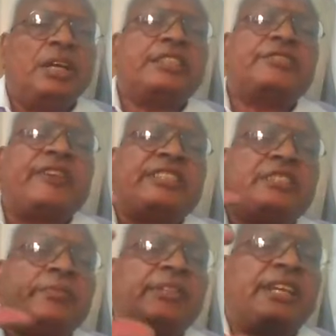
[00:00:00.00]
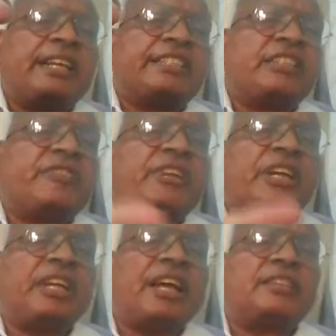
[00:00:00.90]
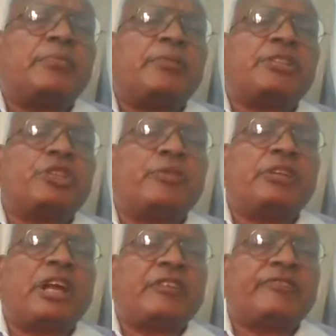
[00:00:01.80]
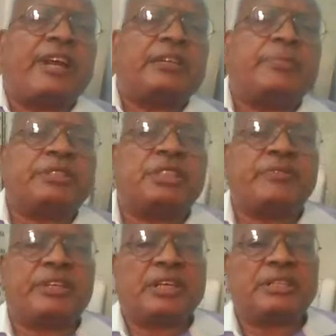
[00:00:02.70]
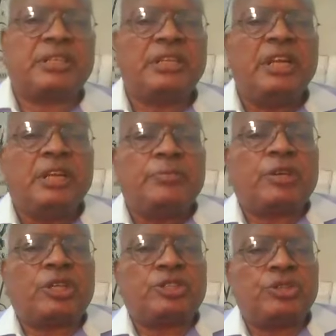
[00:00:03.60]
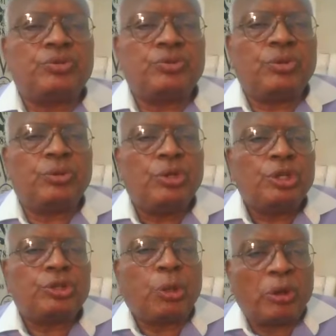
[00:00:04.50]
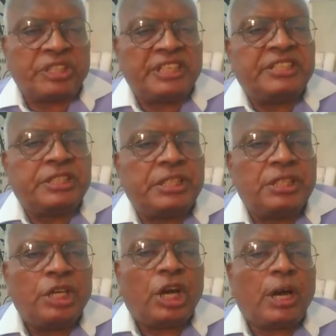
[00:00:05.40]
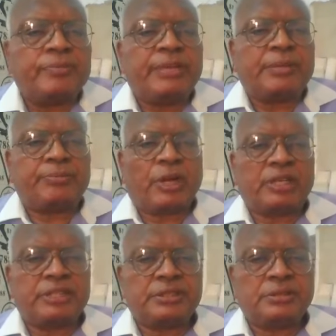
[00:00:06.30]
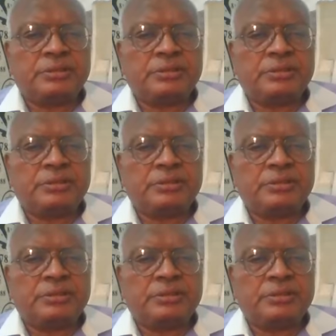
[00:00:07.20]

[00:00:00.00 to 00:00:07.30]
It's first month that is difficult, other months you will not find much difficulty because you know totality of that product.